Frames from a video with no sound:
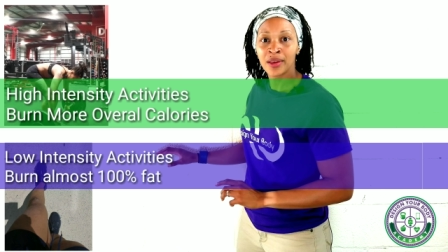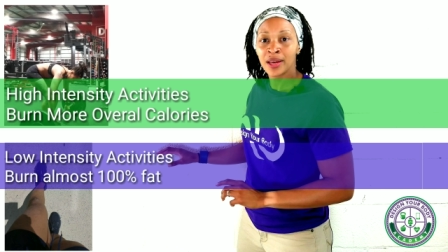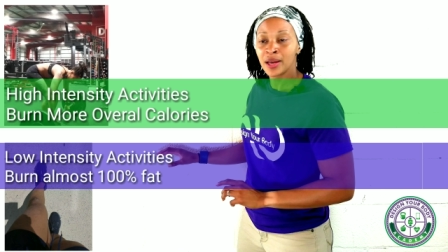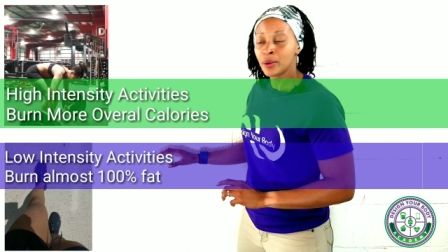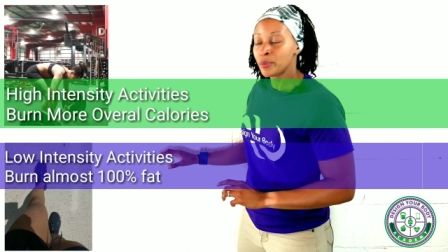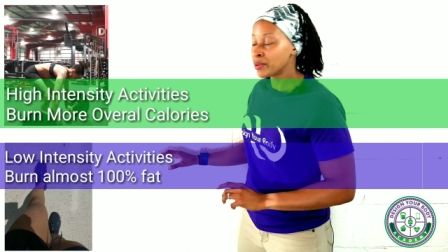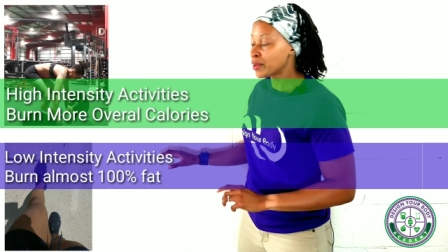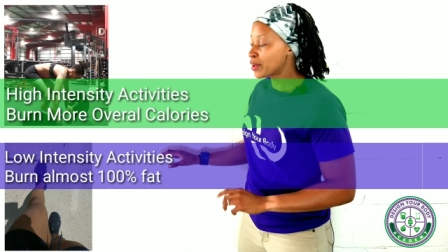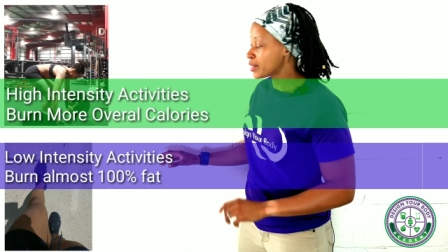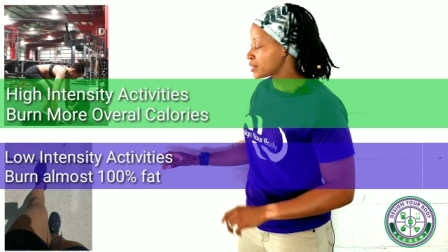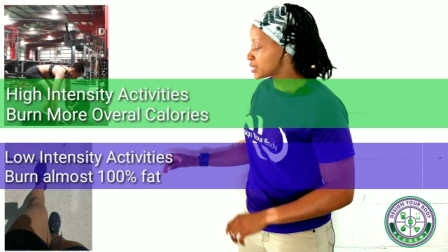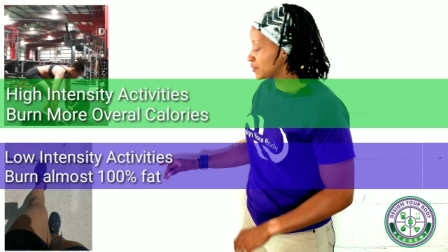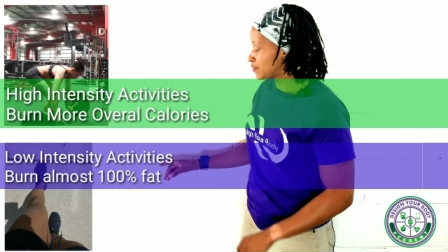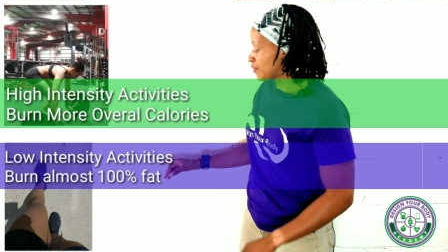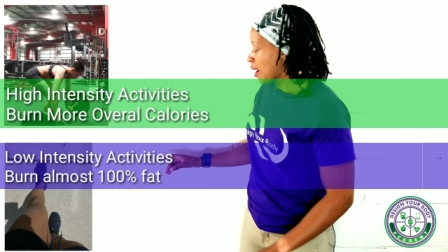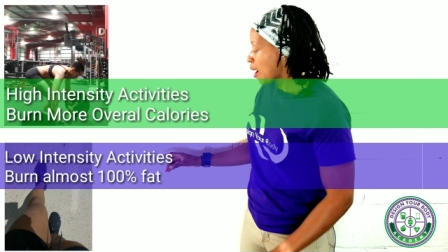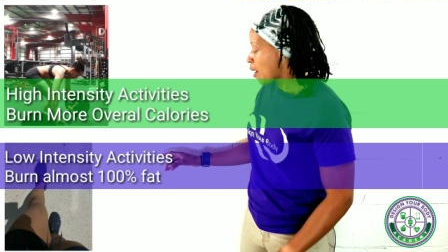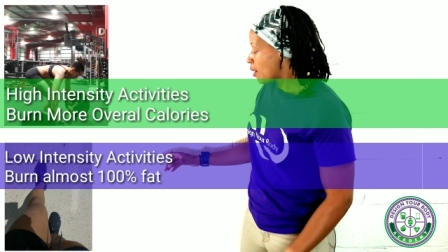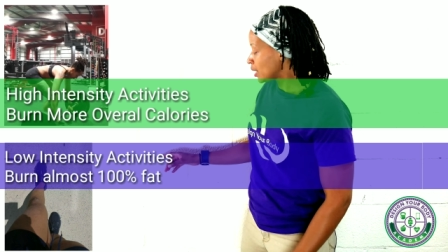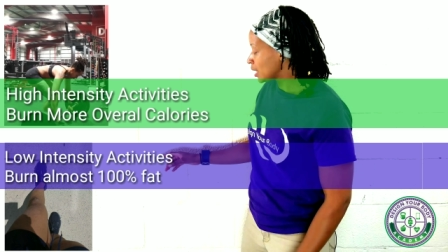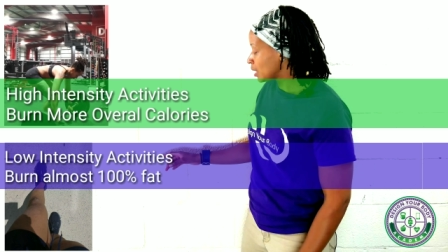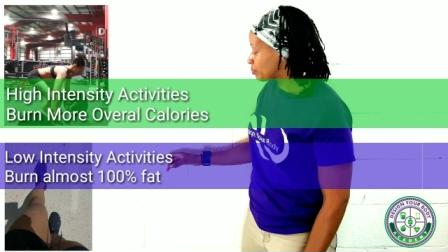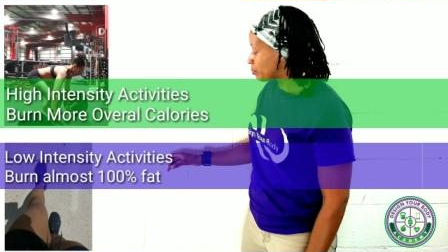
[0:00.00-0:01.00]
Because if
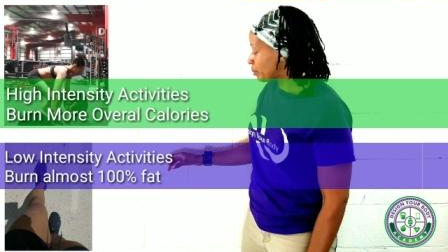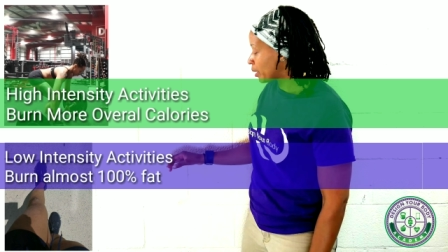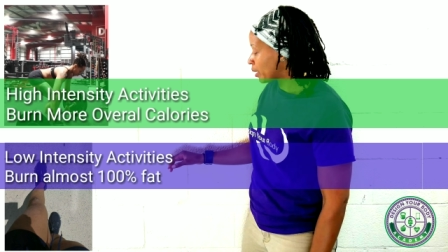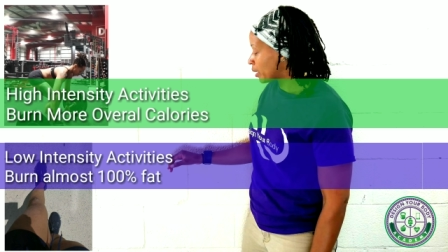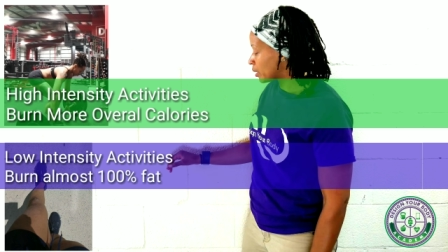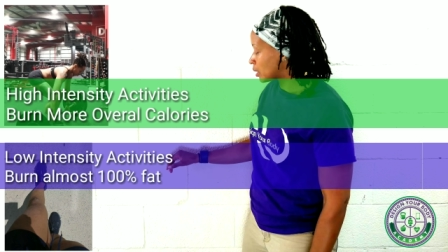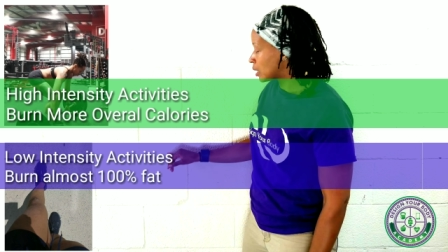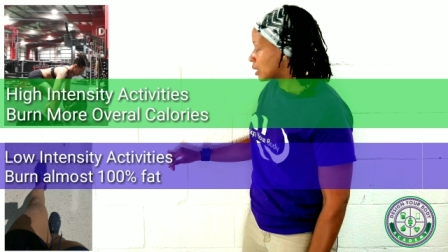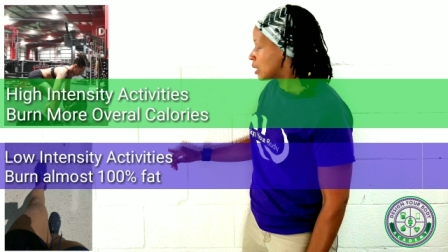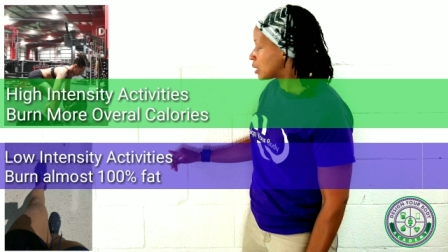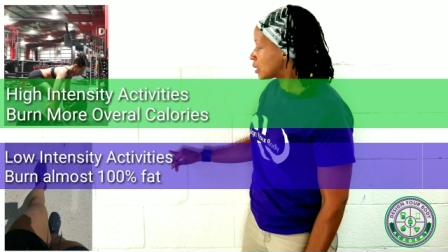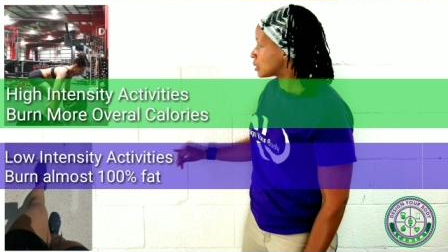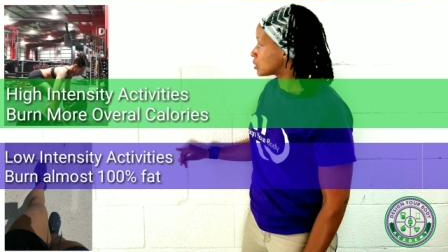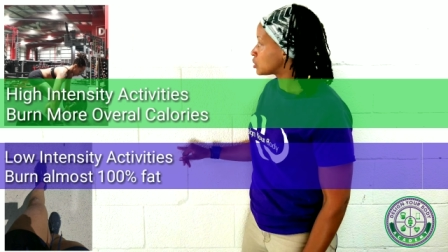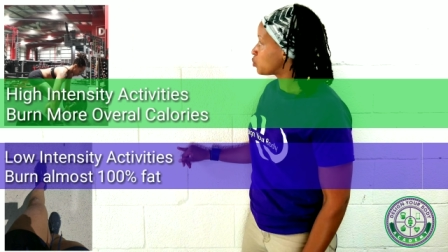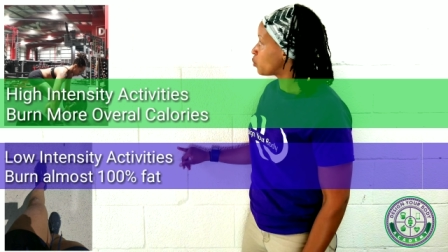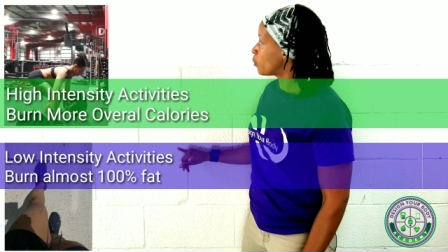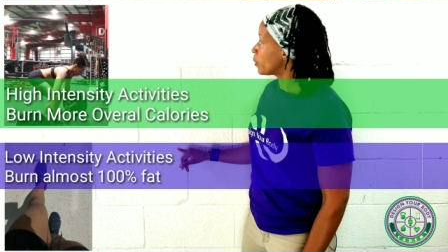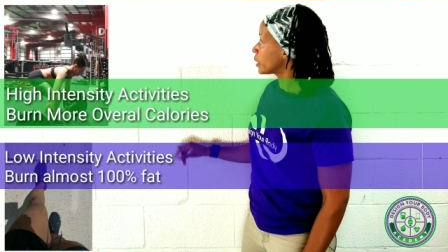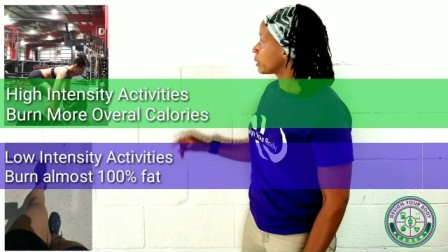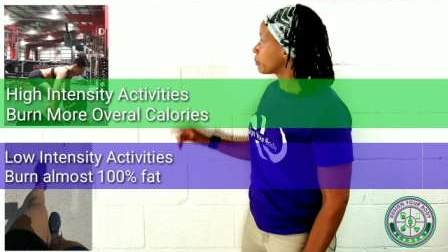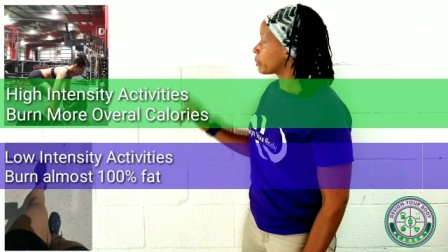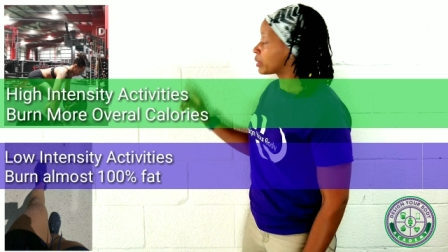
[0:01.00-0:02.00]
I only burn
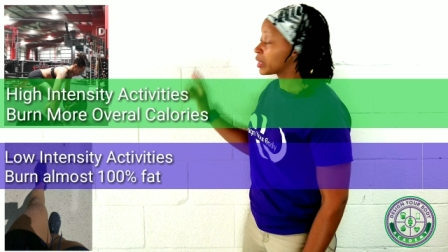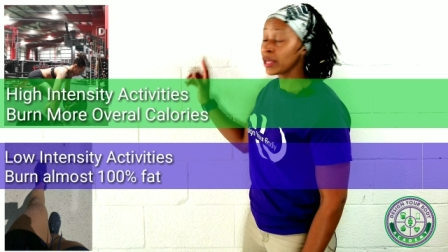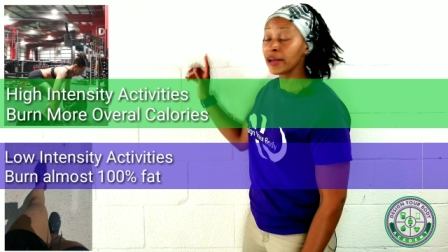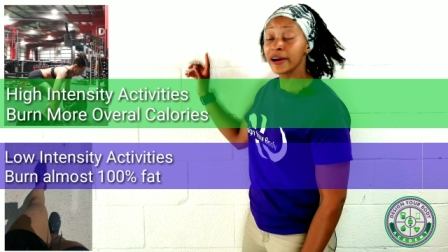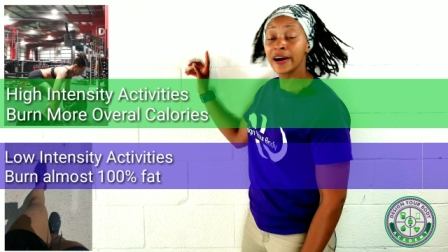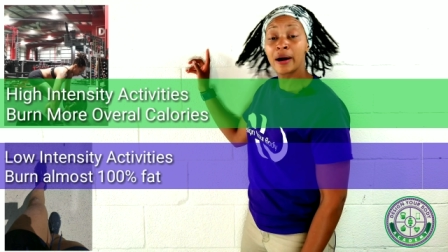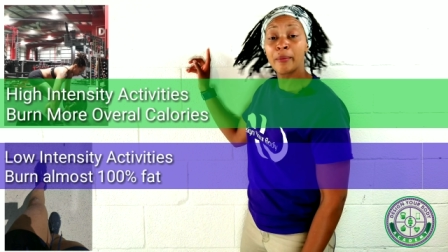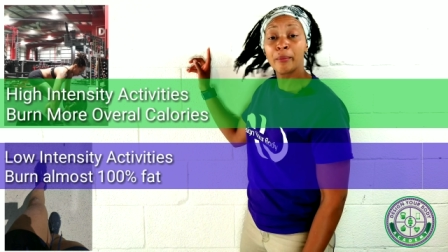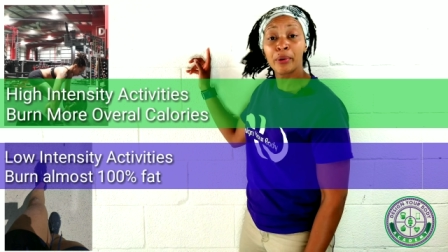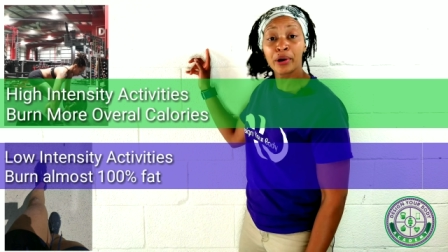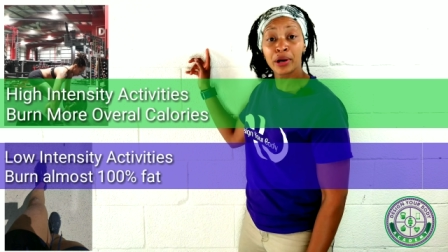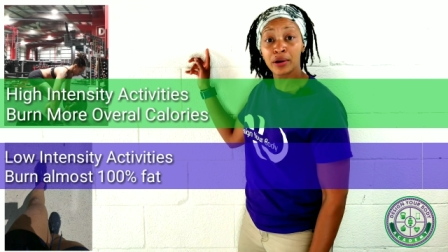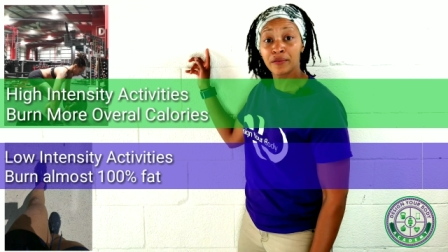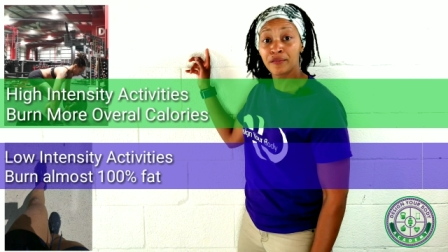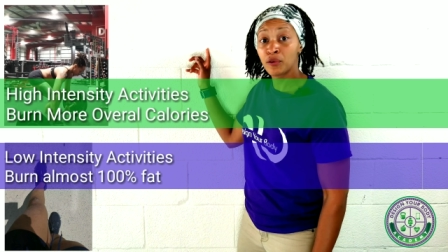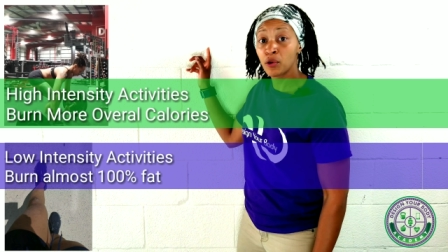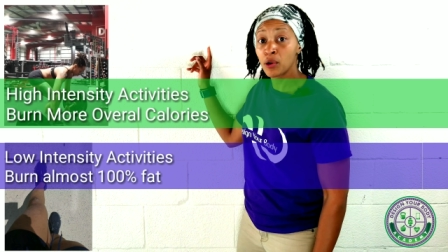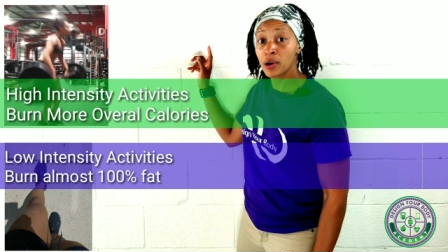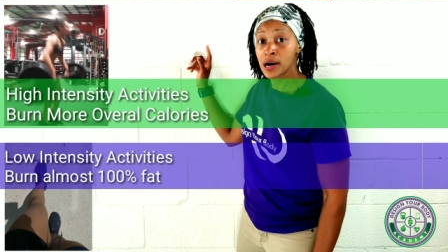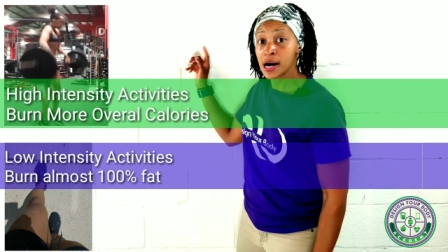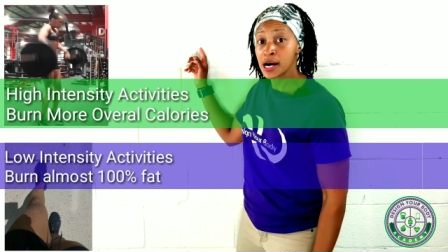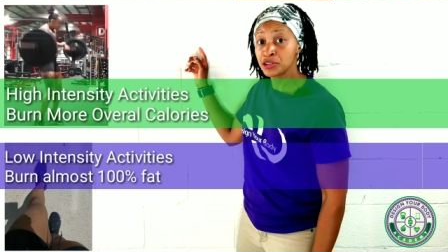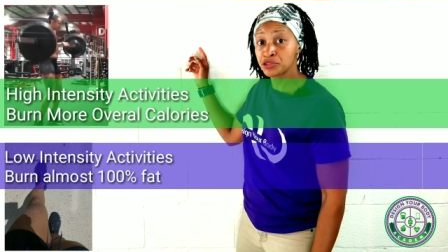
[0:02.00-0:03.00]
120, but here I'm burning
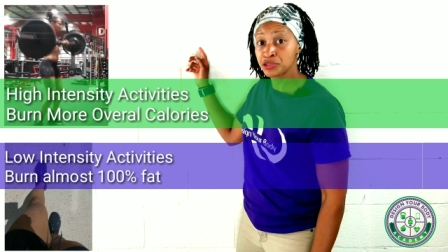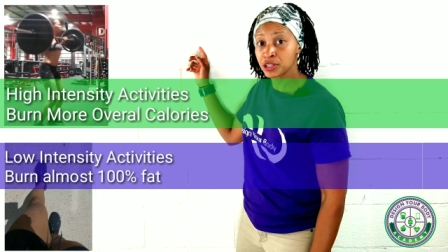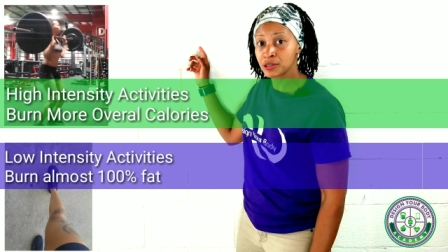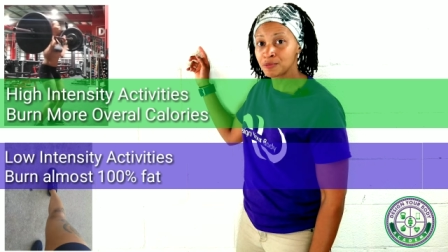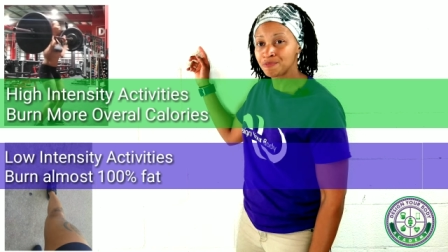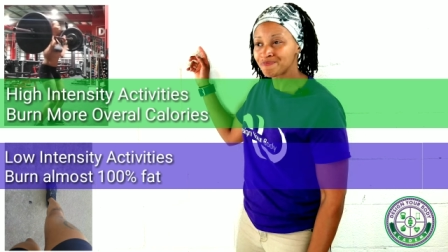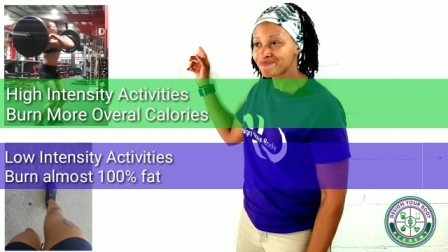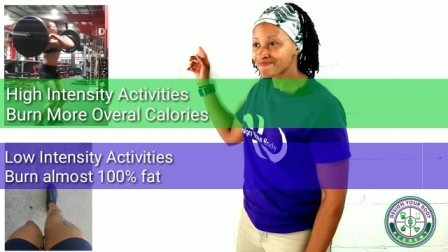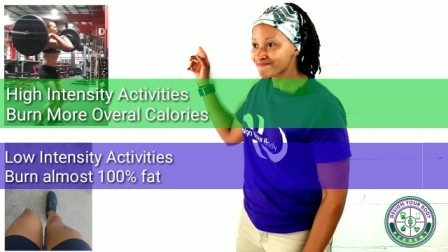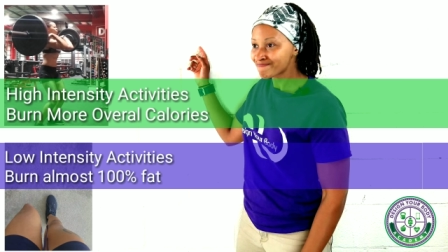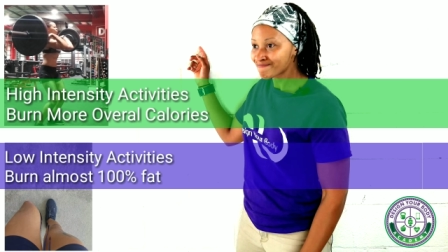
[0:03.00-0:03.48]
400,